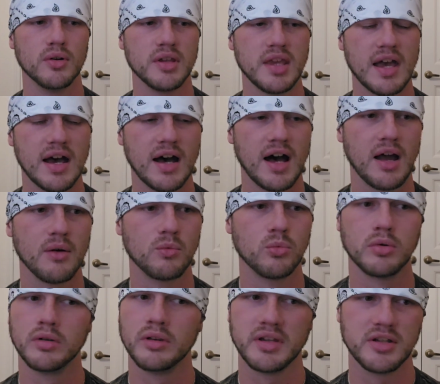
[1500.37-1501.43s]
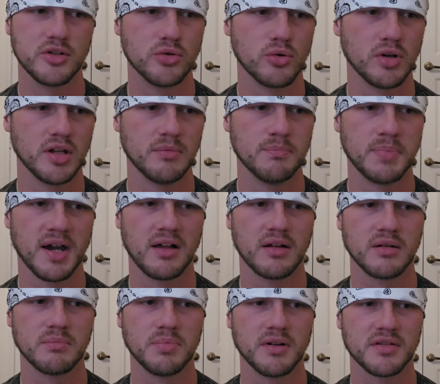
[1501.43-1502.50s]
yeah, I really enjoyed
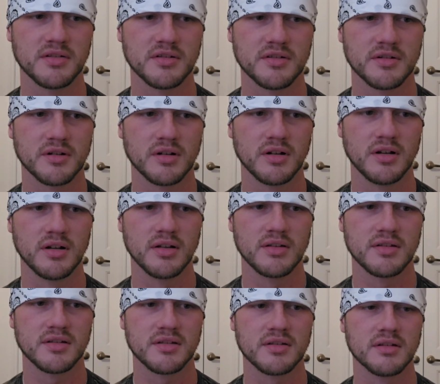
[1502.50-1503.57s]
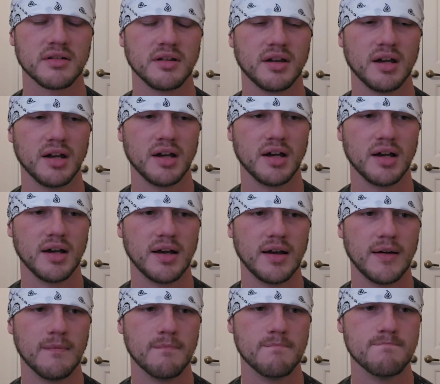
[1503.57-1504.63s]
Ballad of Buster Scruggs.
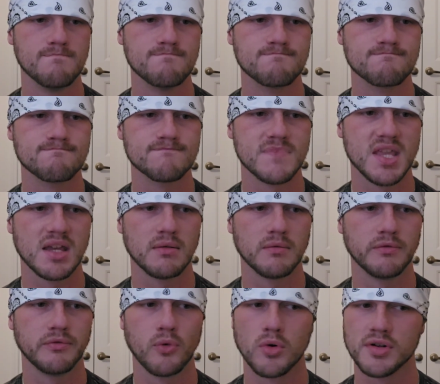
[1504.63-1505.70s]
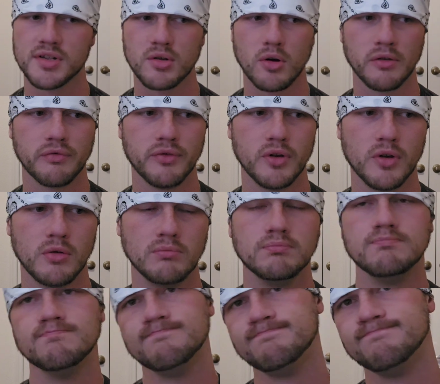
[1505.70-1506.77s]
4-star
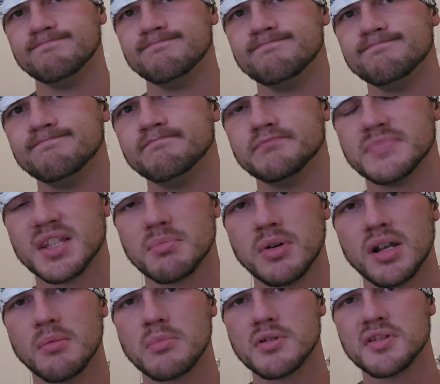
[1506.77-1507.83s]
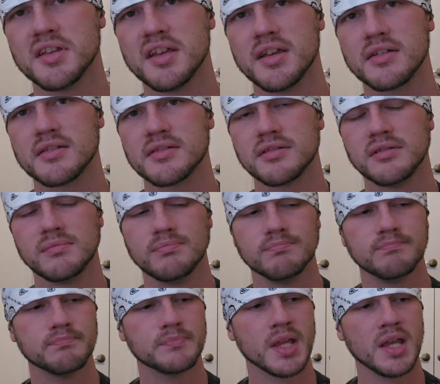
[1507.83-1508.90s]
film. It's my number 6.
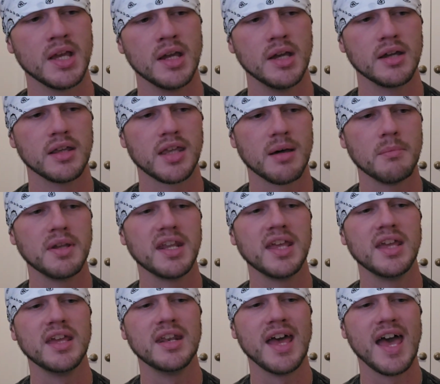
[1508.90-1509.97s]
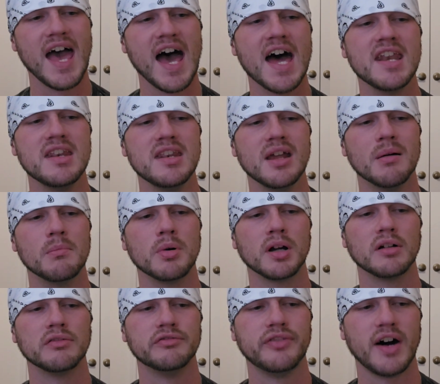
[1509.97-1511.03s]
Coming in at
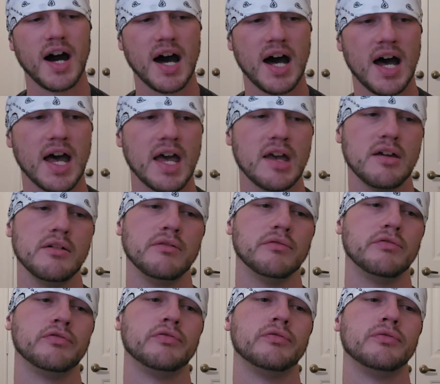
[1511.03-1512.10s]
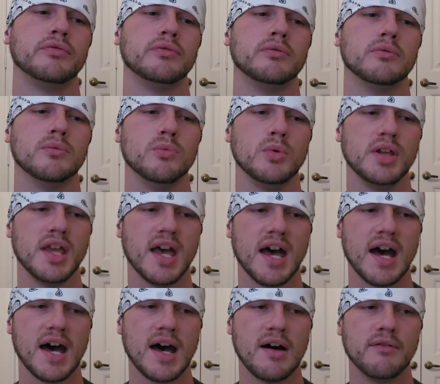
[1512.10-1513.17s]
number 5, we
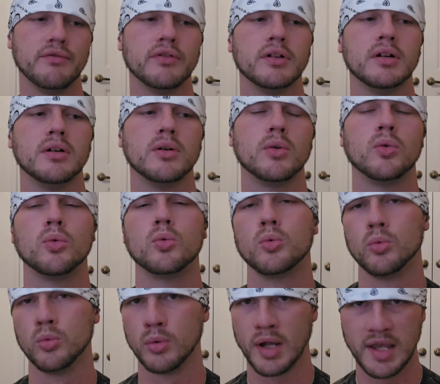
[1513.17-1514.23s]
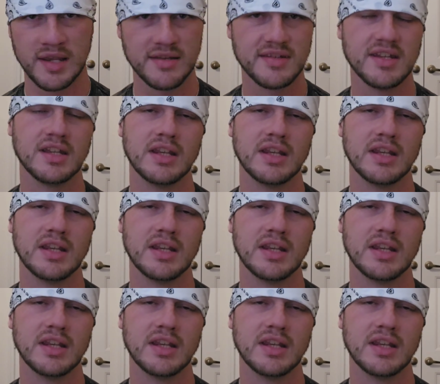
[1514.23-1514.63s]
have Raising